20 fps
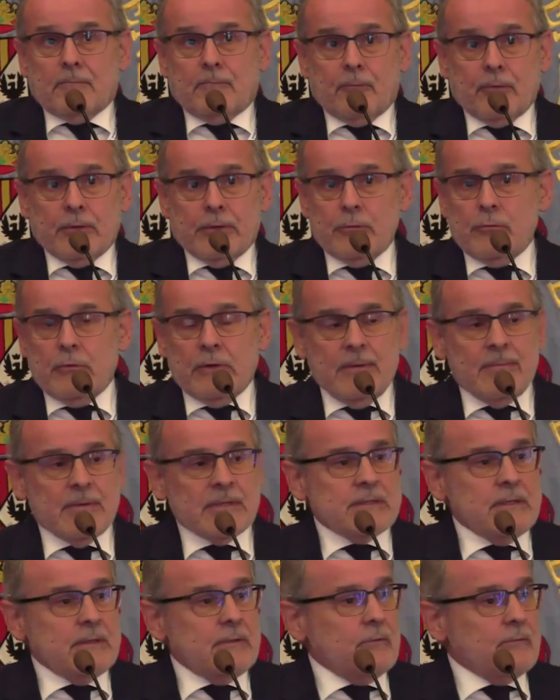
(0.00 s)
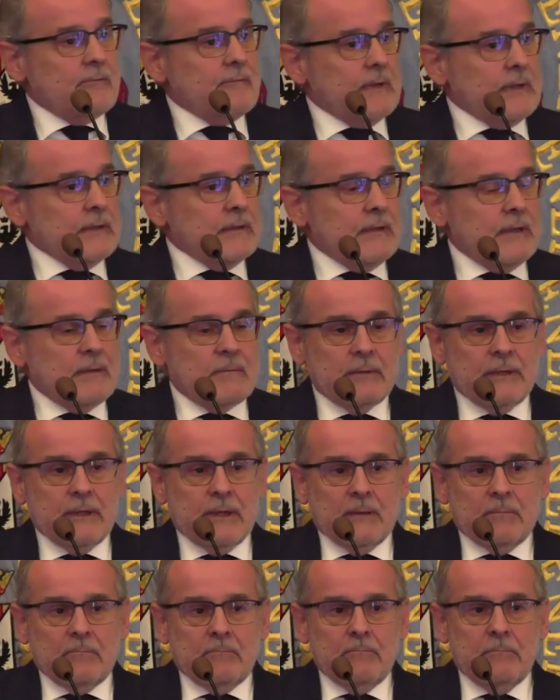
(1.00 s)
For the University of
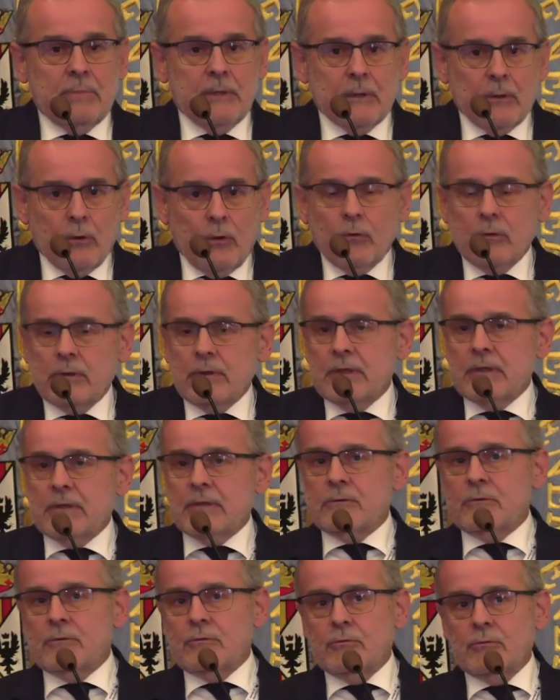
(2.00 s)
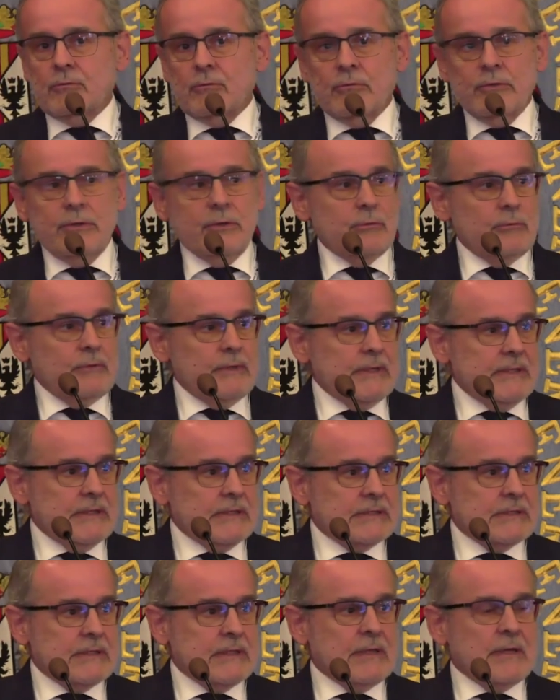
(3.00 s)
Cantabria, belonging to
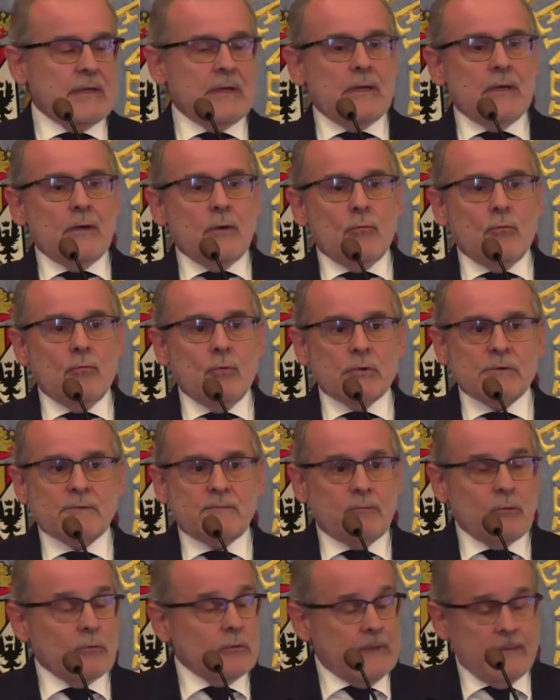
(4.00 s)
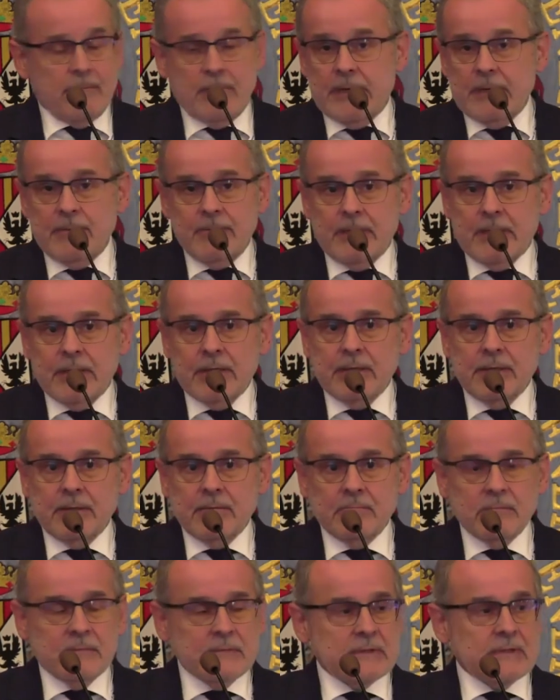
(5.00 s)
EUNICE was from the very
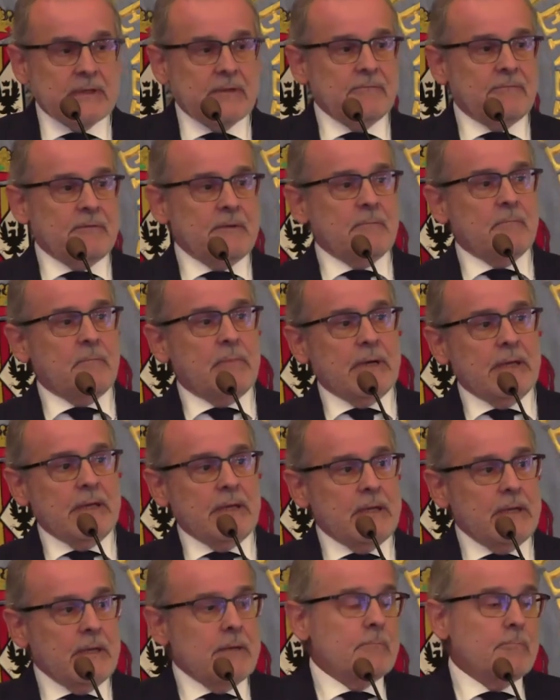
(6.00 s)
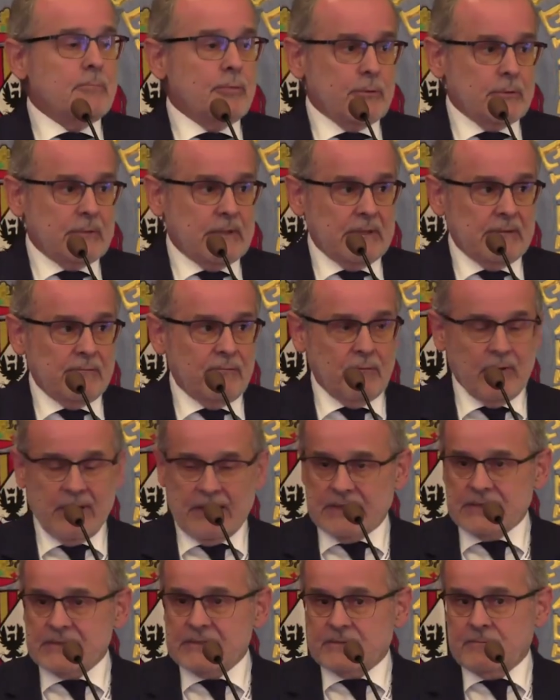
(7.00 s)
beginning something very important
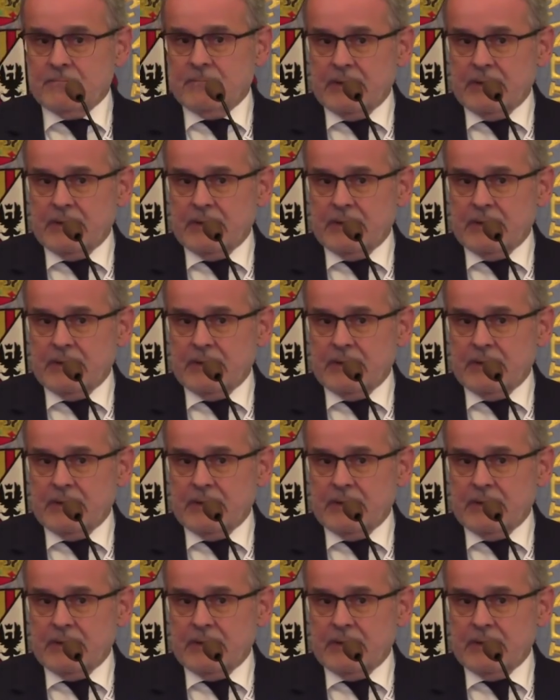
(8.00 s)
for us.